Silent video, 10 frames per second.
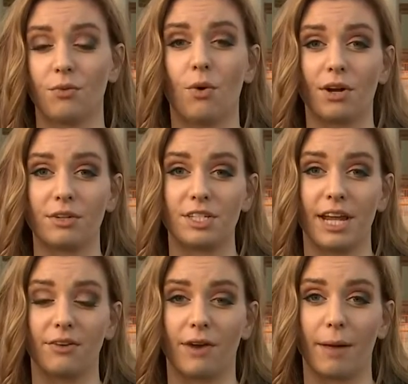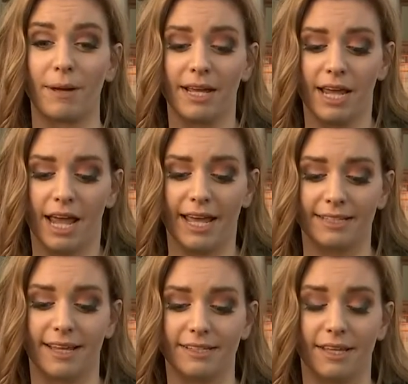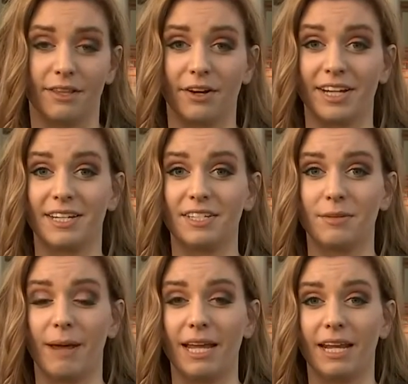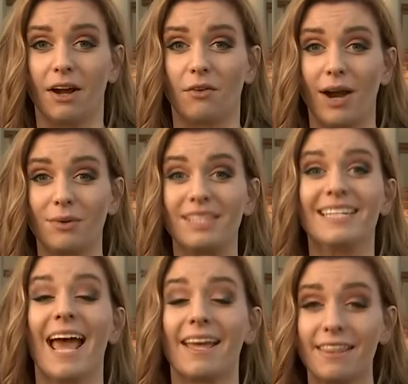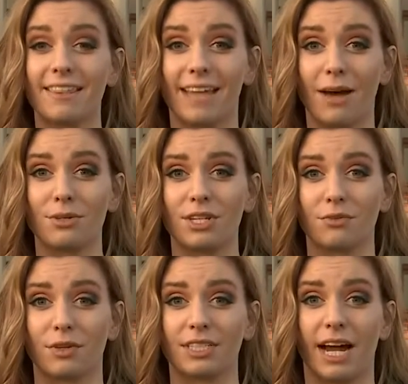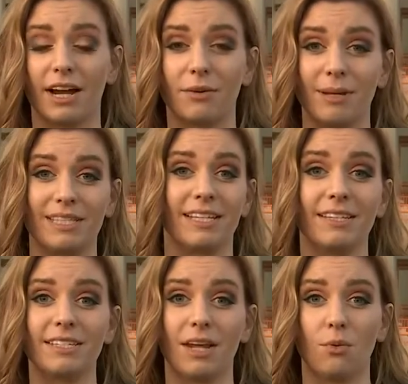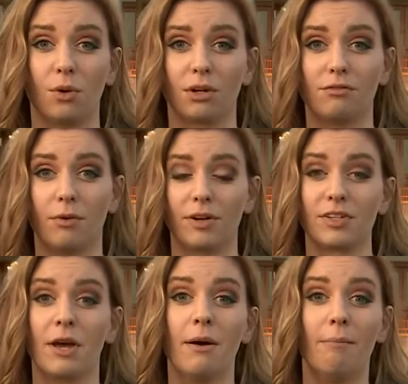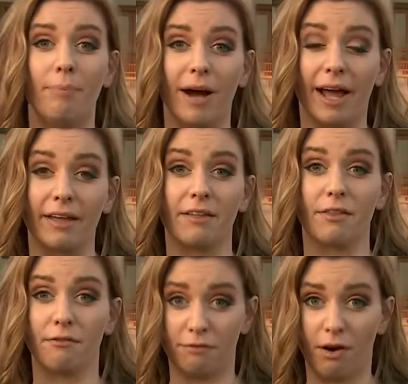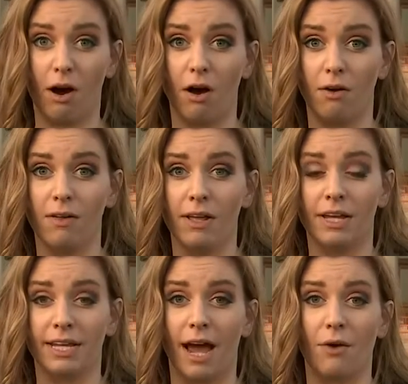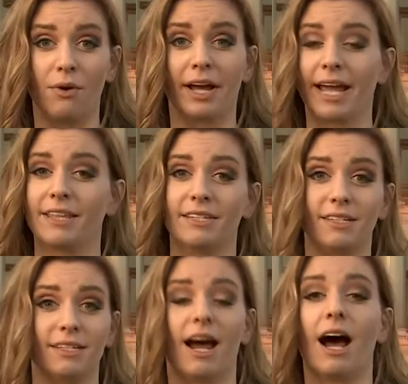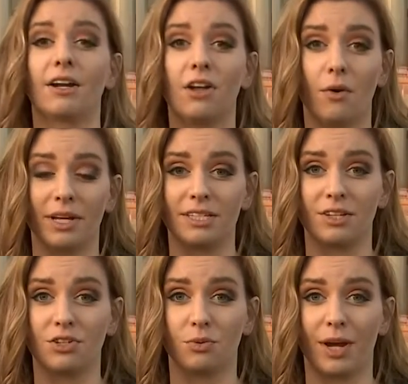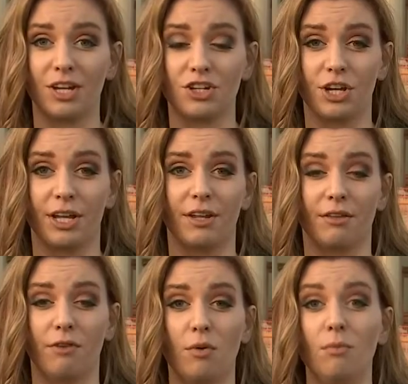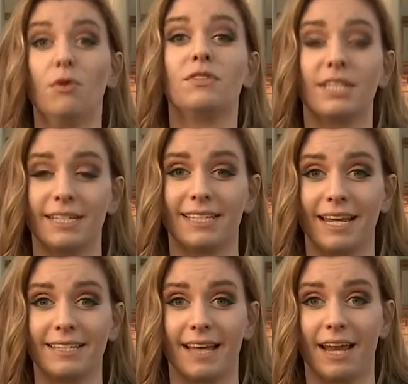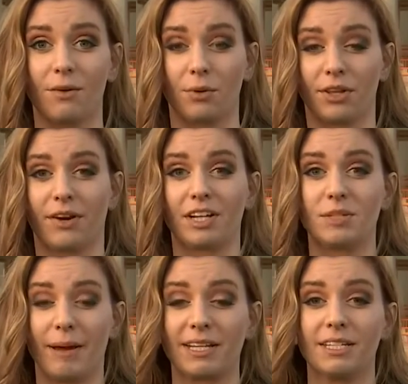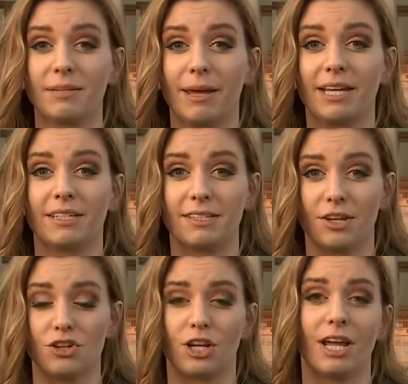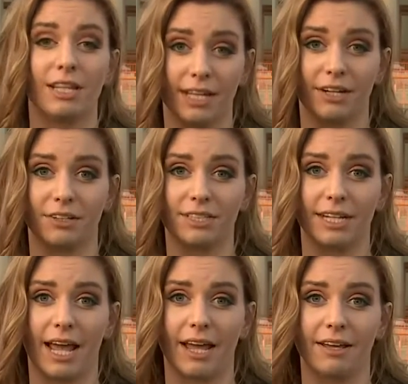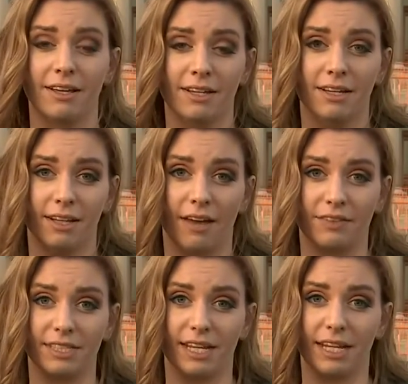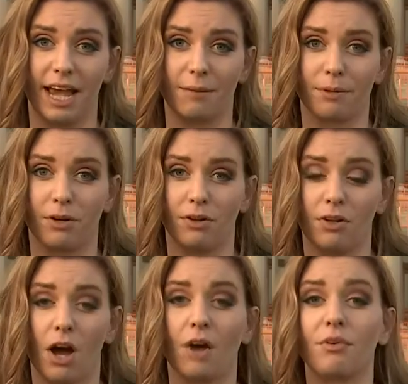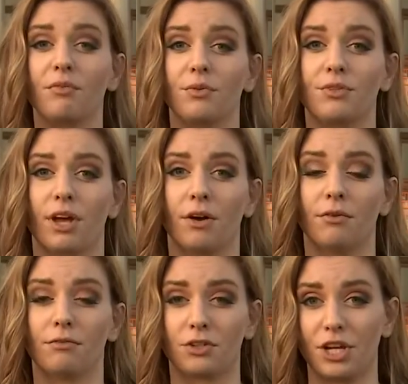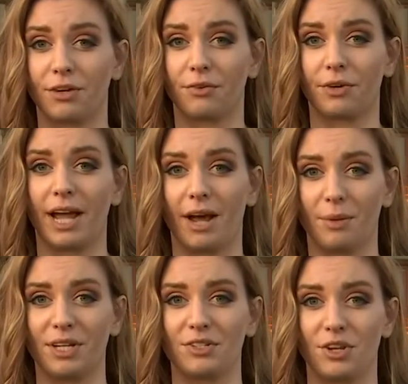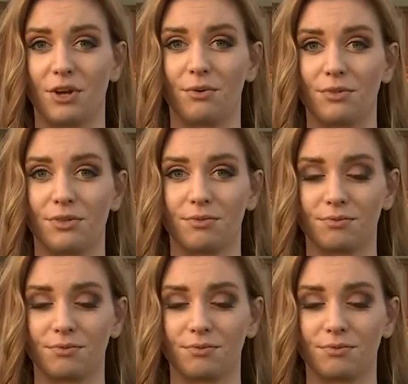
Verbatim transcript: One state rep it eh, says that they're anticipating around 10,000 retirements in the state workforce by the fall. Now, again, this is an ongoing situation. The vote moves to the state senate where they're expected to make a decision later today. Live at the state capitol, Audrey Russo for Channel 3 Eyewitness News. Audrey,